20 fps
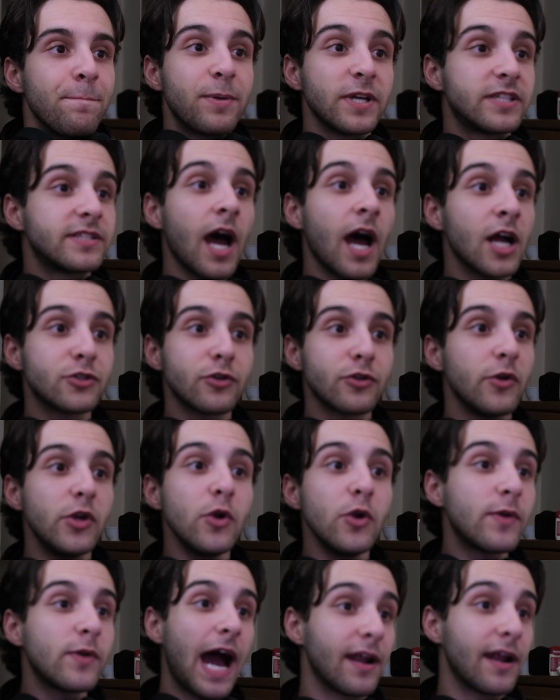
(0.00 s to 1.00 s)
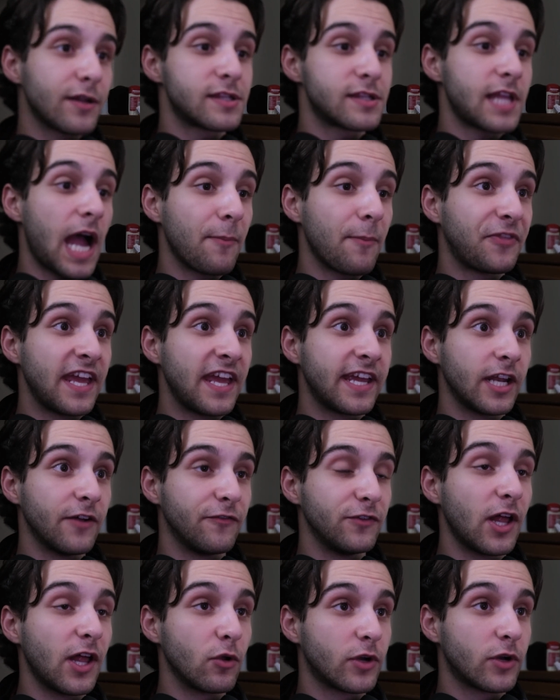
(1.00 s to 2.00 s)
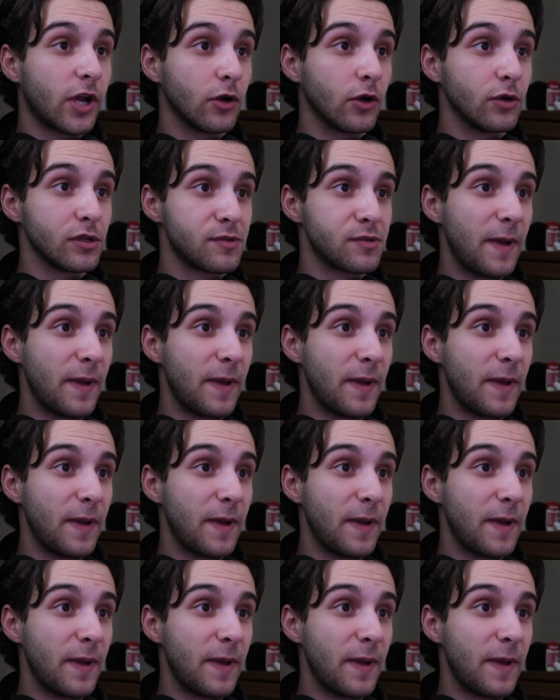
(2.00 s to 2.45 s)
but Tanjiro, you gotta stop thinking of little girls